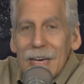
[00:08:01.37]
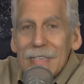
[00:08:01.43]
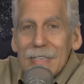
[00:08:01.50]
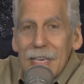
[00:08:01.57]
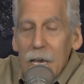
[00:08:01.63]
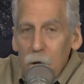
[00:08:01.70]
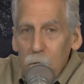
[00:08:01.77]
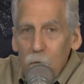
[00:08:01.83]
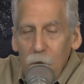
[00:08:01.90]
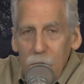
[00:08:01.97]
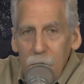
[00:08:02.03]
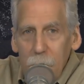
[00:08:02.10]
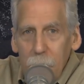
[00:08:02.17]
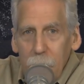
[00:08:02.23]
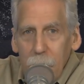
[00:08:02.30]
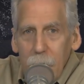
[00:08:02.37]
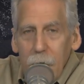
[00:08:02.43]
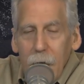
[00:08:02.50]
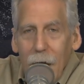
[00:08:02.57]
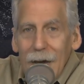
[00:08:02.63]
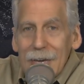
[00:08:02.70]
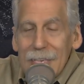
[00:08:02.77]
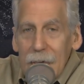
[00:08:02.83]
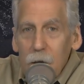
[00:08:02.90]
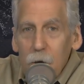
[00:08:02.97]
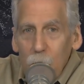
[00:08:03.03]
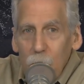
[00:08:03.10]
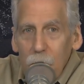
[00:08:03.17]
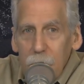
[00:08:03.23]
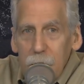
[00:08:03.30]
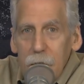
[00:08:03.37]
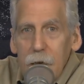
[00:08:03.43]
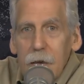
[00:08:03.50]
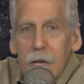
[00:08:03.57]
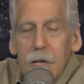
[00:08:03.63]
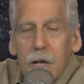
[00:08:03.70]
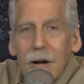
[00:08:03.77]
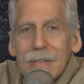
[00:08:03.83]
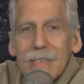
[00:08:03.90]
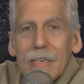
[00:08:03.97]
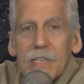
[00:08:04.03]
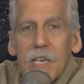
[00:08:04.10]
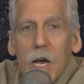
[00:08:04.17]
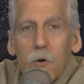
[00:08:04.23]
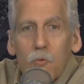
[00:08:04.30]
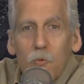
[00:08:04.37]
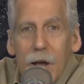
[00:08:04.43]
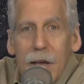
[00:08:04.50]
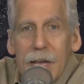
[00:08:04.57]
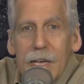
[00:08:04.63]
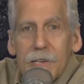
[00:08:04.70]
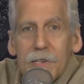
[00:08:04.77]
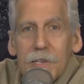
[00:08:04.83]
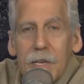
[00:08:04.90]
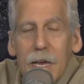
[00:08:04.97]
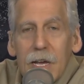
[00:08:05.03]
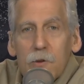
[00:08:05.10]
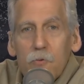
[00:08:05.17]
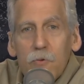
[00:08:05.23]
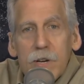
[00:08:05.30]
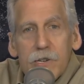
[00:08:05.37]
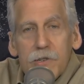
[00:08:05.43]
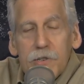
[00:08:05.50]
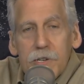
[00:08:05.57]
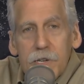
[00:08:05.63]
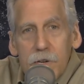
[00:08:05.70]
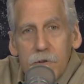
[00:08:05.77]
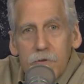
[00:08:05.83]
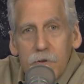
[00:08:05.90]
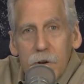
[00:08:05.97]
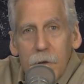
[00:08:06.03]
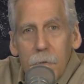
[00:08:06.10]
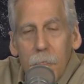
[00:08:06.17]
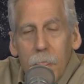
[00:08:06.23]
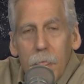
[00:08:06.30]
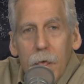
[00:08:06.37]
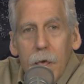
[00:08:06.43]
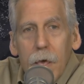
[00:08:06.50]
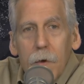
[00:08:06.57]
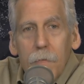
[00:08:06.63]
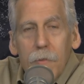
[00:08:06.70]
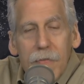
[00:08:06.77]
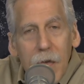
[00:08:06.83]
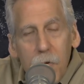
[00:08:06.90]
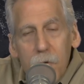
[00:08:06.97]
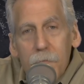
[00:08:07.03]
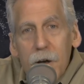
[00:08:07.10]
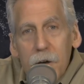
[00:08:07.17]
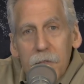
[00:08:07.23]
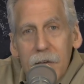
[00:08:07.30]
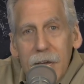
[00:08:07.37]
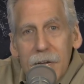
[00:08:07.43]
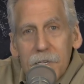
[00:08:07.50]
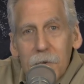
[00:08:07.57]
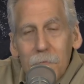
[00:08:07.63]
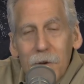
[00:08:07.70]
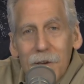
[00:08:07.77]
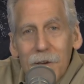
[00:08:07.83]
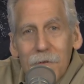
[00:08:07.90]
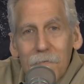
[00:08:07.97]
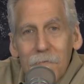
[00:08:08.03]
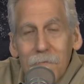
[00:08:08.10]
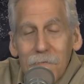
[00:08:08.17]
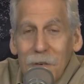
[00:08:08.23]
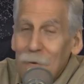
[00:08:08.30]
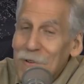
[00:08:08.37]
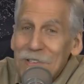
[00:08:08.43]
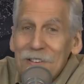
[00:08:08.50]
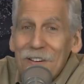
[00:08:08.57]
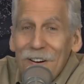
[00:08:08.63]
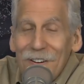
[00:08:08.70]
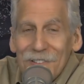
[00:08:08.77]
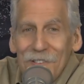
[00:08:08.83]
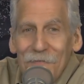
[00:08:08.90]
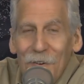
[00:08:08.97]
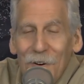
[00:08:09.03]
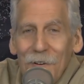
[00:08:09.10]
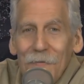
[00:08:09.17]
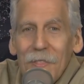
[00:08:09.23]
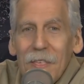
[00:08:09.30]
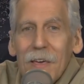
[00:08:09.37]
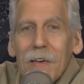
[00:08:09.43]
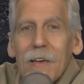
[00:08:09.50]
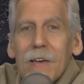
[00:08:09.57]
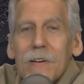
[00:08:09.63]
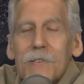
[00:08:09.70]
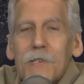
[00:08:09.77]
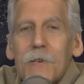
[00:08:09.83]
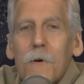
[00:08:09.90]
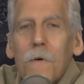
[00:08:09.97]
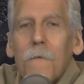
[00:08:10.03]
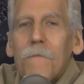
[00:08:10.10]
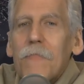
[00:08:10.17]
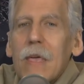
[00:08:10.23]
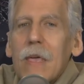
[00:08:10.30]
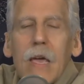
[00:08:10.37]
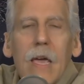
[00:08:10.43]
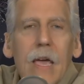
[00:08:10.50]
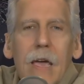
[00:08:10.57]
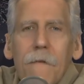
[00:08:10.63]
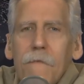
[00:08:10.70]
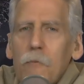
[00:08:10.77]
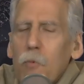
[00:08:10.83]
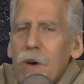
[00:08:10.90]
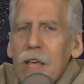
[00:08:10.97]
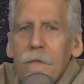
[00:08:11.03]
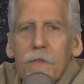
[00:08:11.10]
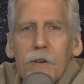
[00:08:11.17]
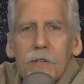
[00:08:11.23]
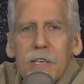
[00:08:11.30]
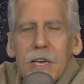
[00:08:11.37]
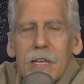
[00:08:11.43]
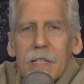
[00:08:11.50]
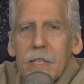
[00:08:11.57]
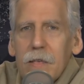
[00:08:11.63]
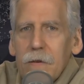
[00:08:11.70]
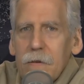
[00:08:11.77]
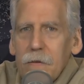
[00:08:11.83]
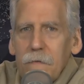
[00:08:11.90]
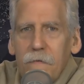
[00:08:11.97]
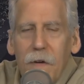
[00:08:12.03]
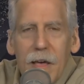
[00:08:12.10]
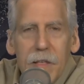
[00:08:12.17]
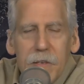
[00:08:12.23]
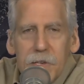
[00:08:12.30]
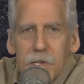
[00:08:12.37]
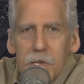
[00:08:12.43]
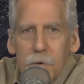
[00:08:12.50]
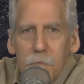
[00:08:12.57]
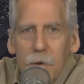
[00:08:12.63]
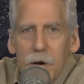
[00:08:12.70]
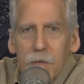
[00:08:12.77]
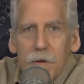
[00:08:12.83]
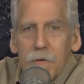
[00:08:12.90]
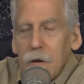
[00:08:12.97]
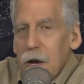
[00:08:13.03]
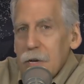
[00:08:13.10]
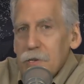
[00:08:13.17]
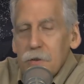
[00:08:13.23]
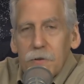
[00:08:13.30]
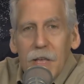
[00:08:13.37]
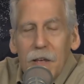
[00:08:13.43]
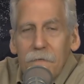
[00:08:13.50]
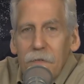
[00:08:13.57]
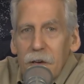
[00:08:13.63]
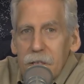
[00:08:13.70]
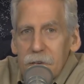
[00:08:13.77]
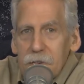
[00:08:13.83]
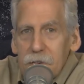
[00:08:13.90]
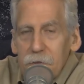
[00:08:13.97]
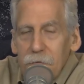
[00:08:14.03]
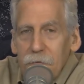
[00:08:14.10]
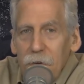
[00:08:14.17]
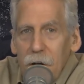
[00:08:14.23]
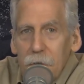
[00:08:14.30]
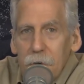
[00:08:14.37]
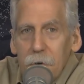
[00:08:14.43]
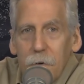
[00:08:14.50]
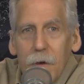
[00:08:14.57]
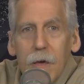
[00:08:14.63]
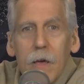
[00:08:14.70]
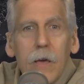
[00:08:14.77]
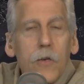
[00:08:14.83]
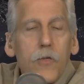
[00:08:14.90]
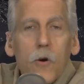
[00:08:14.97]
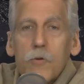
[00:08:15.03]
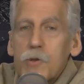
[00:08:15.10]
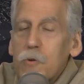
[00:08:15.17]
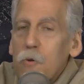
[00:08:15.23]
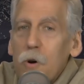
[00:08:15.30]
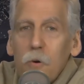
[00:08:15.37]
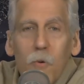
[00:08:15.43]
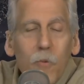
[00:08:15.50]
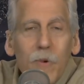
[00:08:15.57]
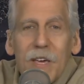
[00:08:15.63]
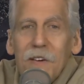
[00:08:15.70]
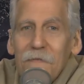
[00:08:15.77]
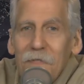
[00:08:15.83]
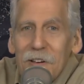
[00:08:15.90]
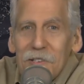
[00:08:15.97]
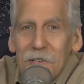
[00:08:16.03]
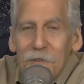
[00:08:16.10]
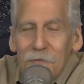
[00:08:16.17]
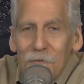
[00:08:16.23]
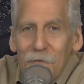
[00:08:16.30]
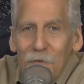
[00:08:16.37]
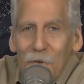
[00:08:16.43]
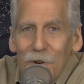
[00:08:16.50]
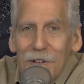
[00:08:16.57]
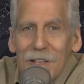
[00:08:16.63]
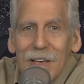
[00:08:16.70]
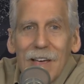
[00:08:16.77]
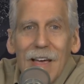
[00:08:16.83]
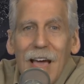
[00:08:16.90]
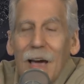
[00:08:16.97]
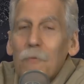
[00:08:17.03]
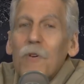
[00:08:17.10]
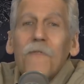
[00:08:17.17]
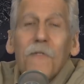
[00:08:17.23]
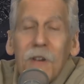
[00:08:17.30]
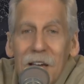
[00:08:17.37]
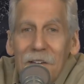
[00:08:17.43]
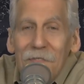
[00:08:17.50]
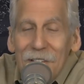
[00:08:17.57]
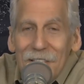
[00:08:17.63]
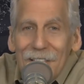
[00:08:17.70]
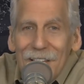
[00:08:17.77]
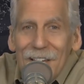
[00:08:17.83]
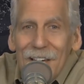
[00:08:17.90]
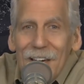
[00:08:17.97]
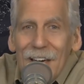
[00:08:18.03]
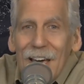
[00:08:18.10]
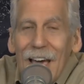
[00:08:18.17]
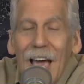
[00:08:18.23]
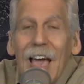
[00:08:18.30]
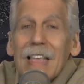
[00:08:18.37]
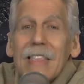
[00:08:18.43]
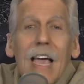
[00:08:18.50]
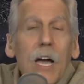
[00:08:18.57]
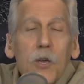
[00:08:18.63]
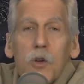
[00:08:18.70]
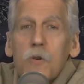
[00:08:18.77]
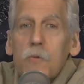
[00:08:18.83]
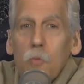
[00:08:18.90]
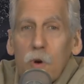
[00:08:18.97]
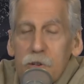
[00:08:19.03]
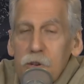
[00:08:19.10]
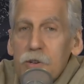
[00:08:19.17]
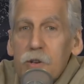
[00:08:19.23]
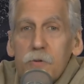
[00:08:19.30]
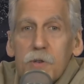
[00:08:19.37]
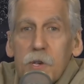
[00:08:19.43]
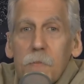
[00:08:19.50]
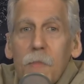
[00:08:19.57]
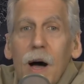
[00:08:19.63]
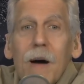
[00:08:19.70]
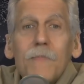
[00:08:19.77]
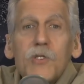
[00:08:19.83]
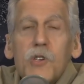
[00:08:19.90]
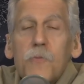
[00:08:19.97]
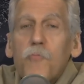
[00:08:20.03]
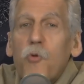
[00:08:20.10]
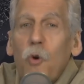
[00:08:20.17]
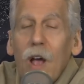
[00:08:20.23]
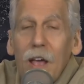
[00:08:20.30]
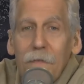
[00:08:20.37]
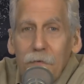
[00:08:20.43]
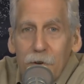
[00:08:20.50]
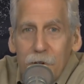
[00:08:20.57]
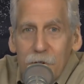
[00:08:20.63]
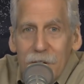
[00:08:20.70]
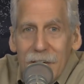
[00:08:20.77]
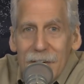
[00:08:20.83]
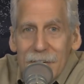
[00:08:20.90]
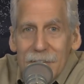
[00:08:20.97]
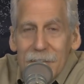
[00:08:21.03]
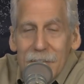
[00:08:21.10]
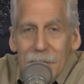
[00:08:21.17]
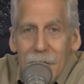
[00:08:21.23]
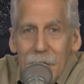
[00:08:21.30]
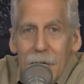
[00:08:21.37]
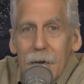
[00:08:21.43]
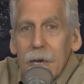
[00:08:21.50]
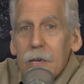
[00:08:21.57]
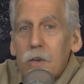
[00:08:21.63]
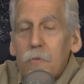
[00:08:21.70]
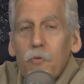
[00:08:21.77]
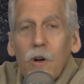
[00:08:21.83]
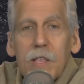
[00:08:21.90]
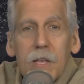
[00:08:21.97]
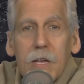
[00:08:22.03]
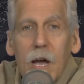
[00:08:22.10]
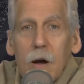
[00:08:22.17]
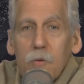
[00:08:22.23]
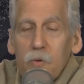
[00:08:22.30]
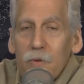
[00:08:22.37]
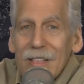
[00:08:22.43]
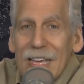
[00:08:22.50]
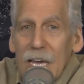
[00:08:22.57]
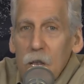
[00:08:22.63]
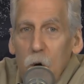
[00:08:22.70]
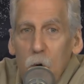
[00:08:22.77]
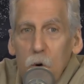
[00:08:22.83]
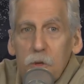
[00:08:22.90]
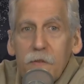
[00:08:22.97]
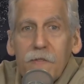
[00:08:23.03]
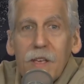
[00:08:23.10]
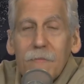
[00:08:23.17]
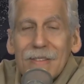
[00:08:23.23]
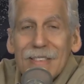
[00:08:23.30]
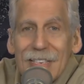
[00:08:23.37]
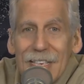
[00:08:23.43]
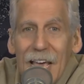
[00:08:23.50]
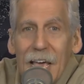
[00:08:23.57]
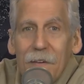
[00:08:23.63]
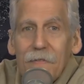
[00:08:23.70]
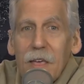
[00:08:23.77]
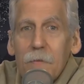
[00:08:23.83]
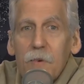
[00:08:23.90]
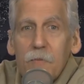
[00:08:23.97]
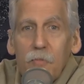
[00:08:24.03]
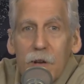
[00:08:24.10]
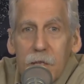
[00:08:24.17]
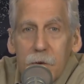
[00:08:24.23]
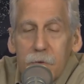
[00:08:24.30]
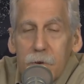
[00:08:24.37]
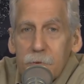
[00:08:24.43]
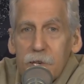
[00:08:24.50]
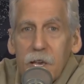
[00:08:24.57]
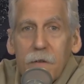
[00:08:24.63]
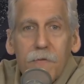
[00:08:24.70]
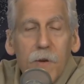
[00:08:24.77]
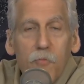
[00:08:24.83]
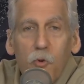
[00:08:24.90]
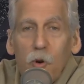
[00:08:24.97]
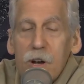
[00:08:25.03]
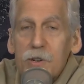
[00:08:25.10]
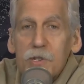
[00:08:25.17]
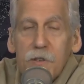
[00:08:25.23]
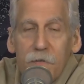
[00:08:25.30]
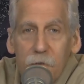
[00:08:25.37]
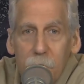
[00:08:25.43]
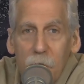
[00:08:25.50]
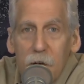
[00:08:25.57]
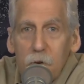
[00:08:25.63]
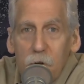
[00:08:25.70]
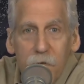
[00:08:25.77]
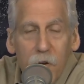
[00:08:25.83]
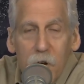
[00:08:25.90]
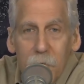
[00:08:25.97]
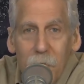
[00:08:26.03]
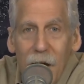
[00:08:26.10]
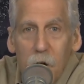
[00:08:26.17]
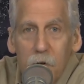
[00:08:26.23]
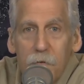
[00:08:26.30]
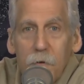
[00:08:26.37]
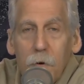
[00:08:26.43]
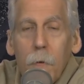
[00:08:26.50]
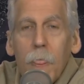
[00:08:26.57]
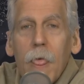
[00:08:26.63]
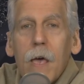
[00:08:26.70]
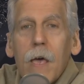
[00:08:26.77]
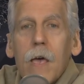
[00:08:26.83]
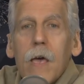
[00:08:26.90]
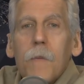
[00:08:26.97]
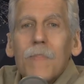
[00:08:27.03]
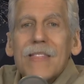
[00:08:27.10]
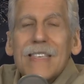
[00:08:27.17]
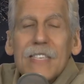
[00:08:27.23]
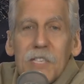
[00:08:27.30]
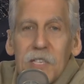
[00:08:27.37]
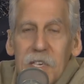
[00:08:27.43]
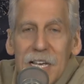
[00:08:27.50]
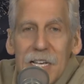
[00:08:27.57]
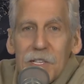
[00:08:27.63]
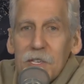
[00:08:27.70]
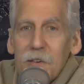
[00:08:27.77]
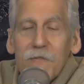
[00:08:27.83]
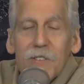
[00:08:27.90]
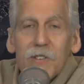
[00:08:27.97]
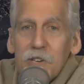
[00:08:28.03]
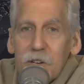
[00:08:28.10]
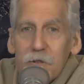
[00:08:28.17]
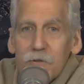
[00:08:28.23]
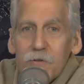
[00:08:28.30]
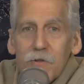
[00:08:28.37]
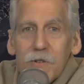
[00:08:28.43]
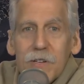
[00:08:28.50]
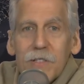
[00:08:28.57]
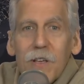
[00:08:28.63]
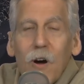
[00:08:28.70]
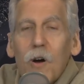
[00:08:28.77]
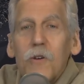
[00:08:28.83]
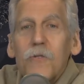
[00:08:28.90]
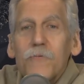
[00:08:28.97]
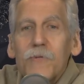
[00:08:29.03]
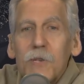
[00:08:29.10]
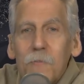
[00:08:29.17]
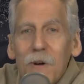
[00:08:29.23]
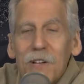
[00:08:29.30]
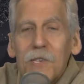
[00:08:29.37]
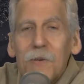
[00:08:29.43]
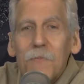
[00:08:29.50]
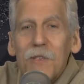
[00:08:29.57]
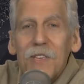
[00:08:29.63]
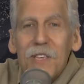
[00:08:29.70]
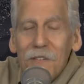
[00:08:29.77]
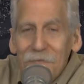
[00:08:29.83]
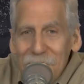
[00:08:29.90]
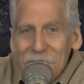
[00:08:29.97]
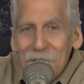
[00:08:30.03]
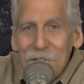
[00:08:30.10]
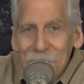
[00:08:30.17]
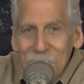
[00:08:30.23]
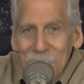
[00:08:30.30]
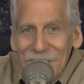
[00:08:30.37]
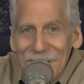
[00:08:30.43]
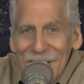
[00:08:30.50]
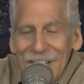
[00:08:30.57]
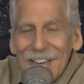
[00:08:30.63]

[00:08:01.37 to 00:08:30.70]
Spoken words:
Isaiah 1, God says, I raised and reared children, but they rebelled against me. That wasn't God's fault. So if whatever you did, failings as a mother, I certainly had failings as a father, those are all what we confess to the Lord, and we're forgiven. And now what you do as a mom is you pray for your kids. You pray that God would really get hold of them and save them and bring them to himself. The prayers of a mother are very powerful. But the sins of the children are the responsibility of the children.